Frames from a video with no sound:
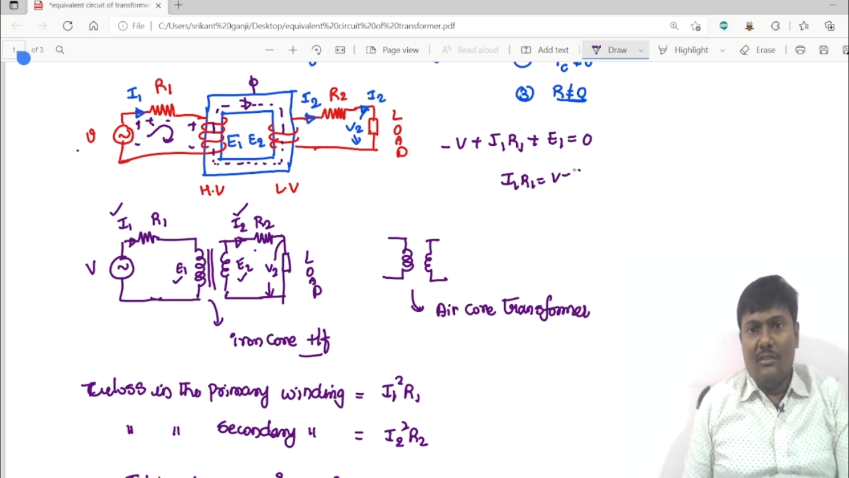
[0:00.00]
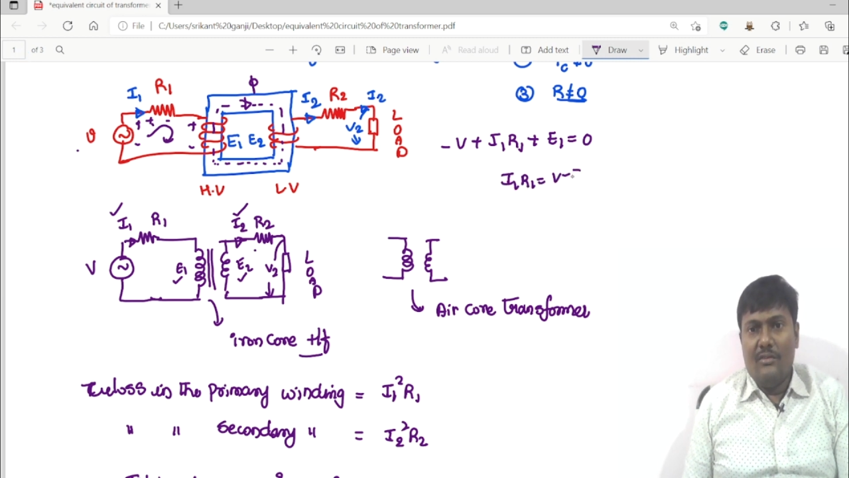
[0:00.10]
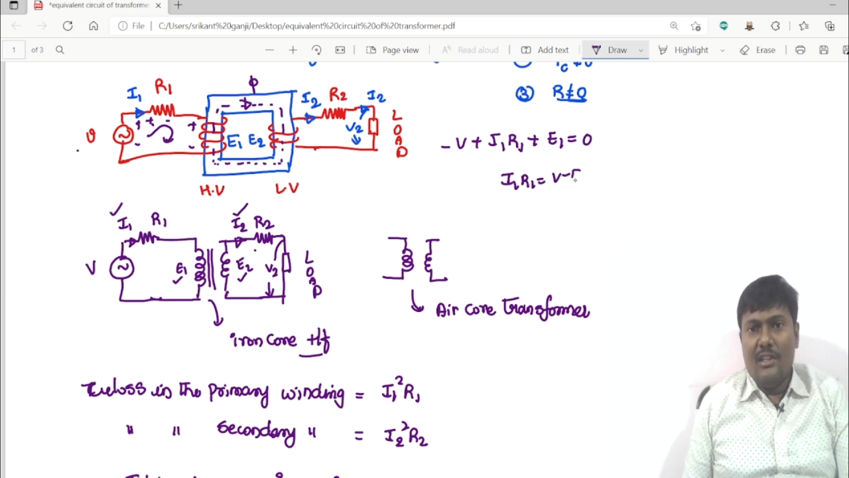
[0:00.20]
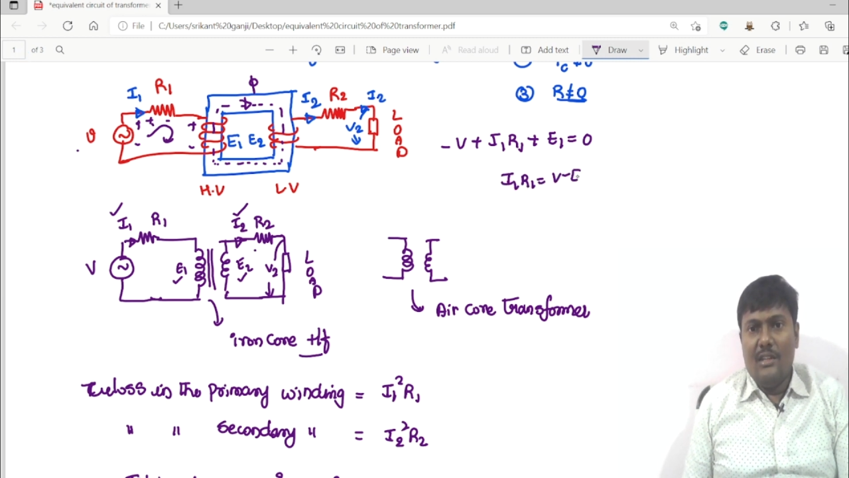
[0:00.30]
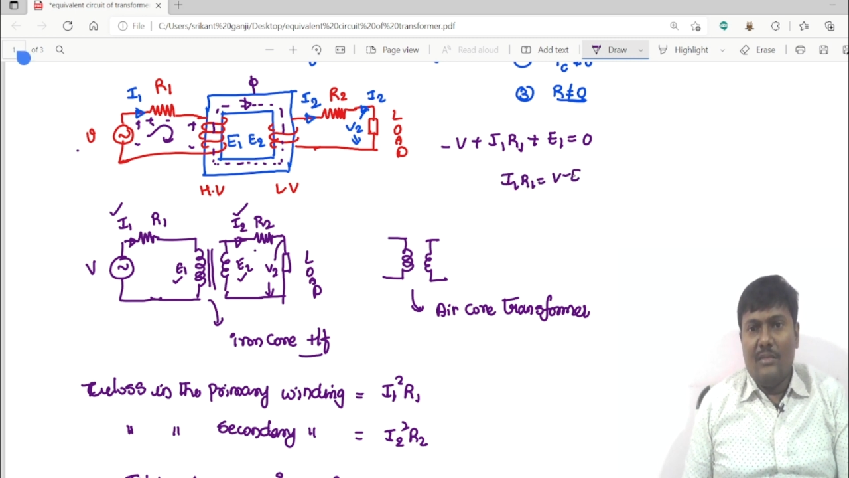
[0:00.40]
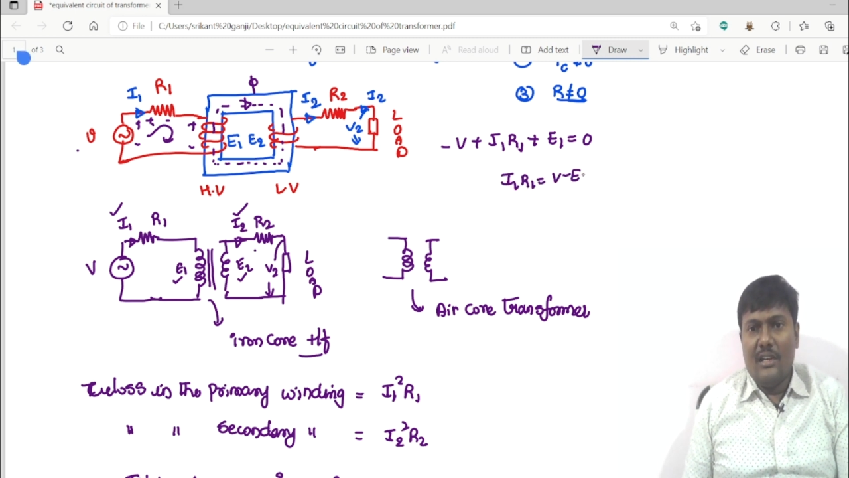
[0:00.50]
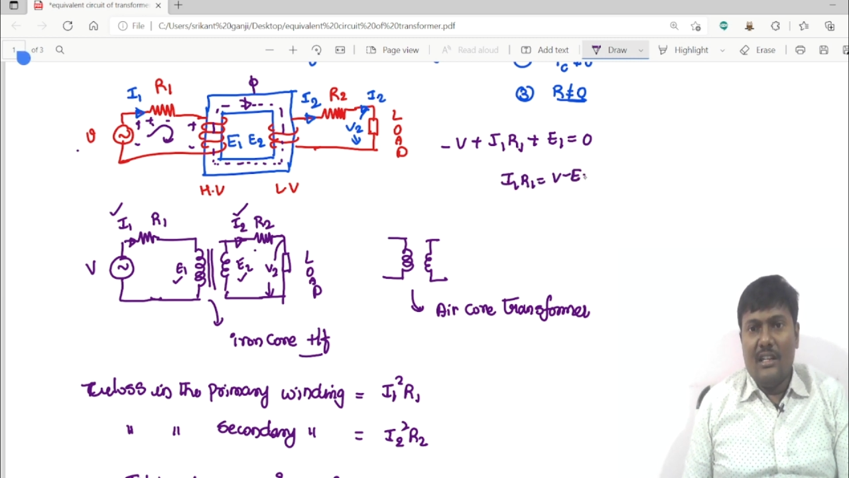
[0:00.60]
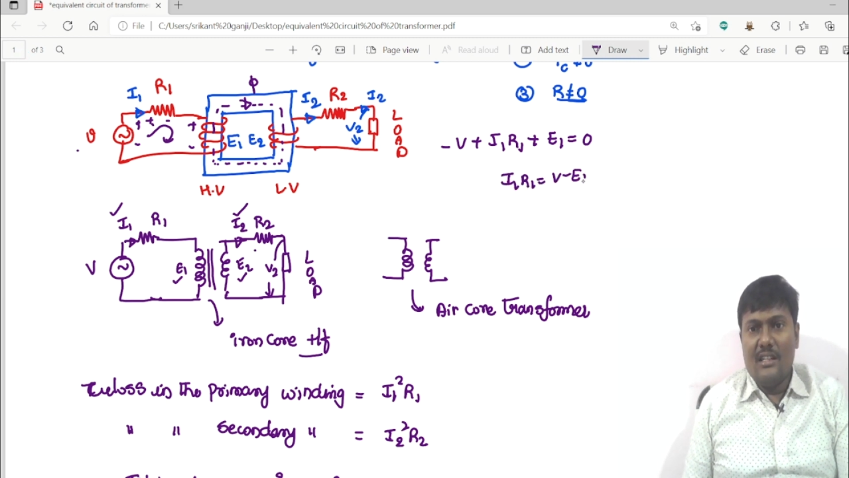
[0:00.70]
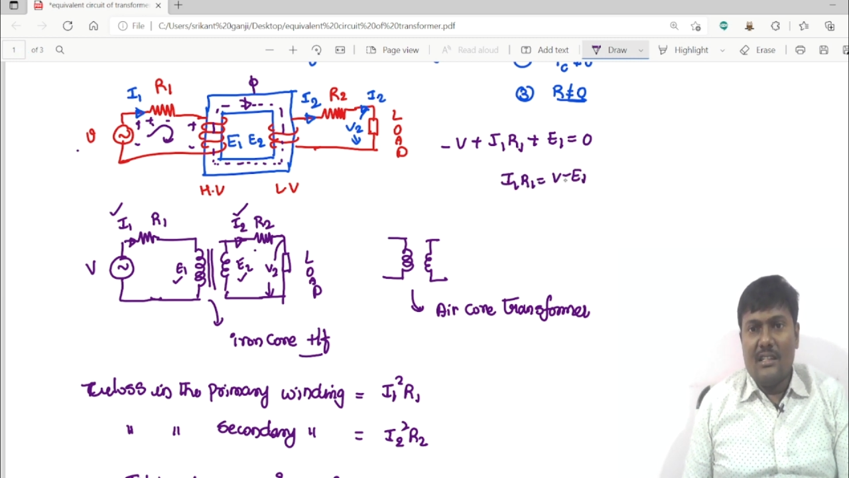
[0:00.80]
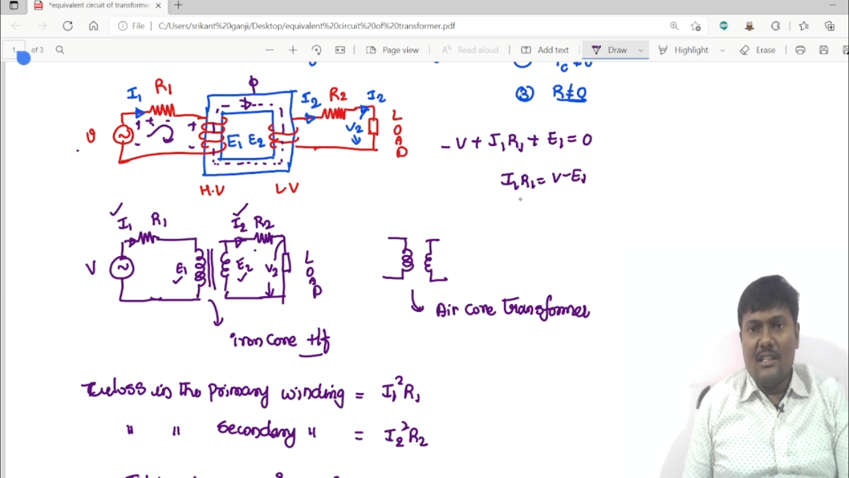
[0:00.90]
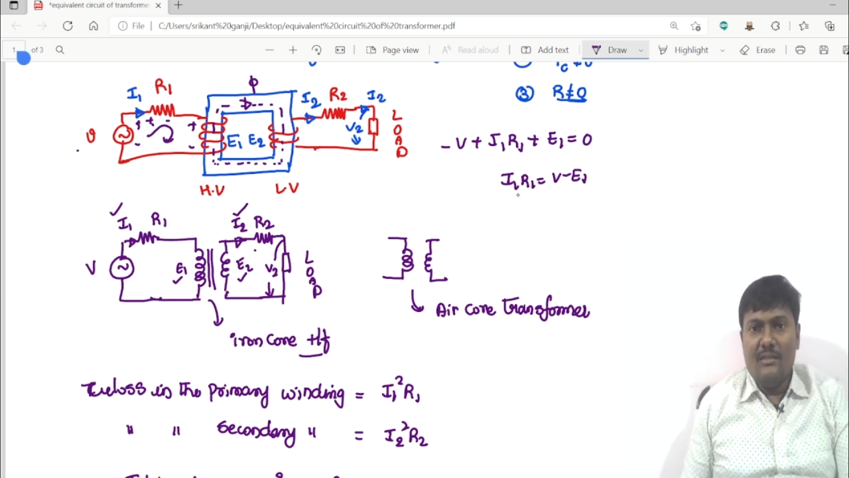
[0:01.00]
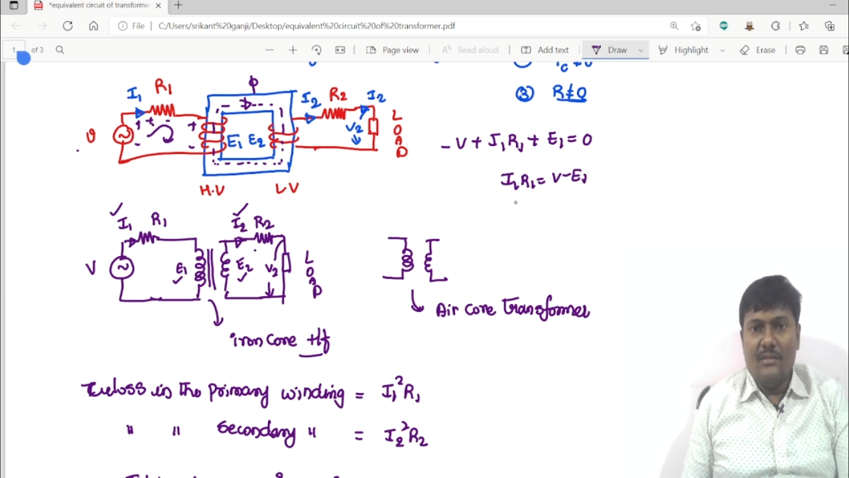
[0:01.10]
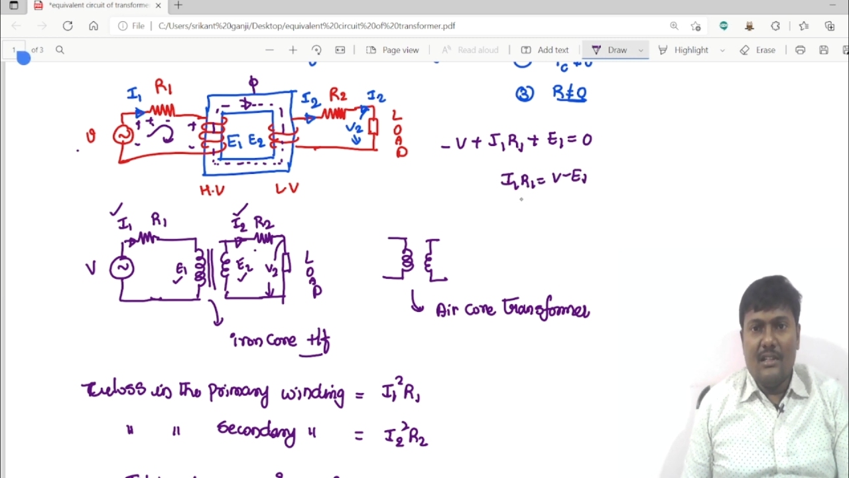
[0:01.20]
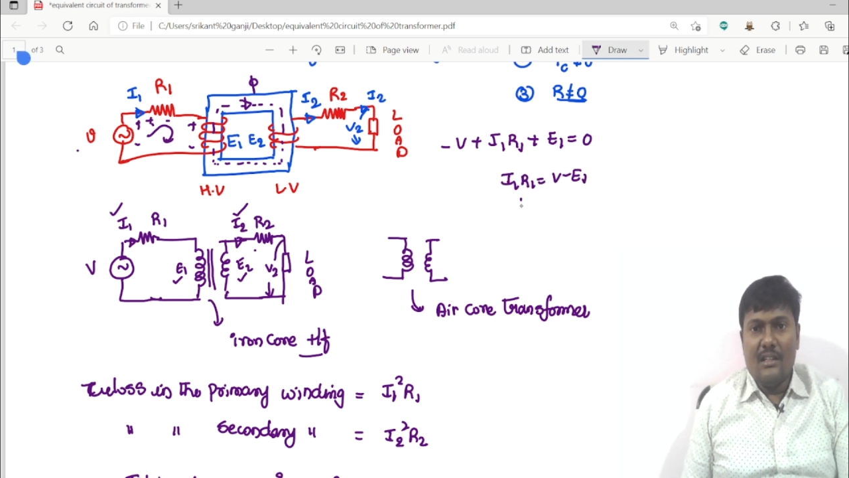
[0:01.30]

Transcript: V minus E1